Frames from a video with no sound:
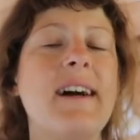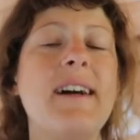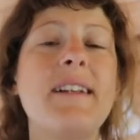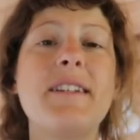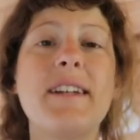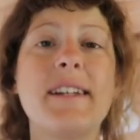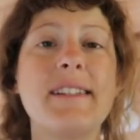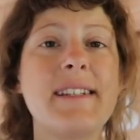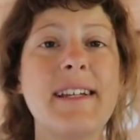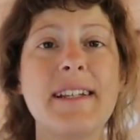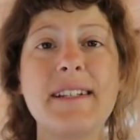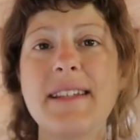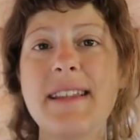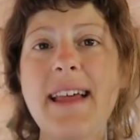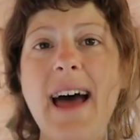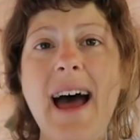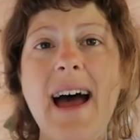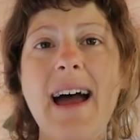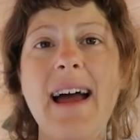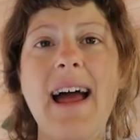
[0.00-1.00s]
adjusting to
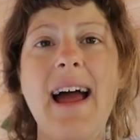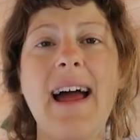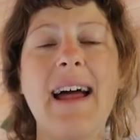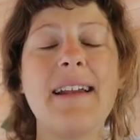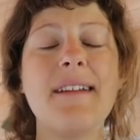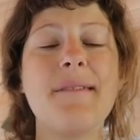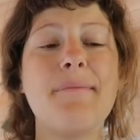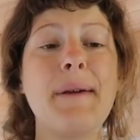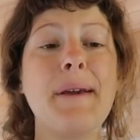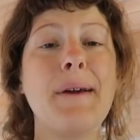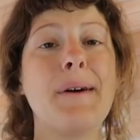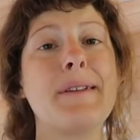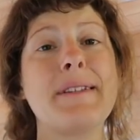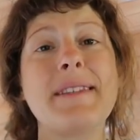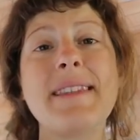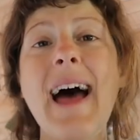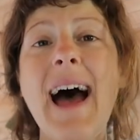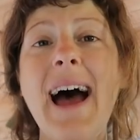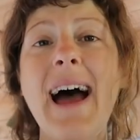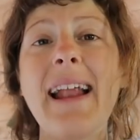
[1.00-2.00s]
that and beyond
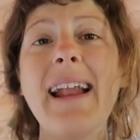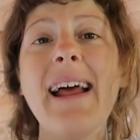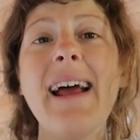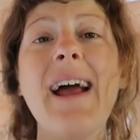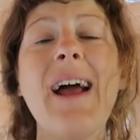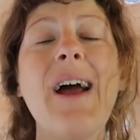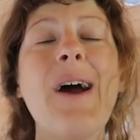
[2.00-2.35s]
that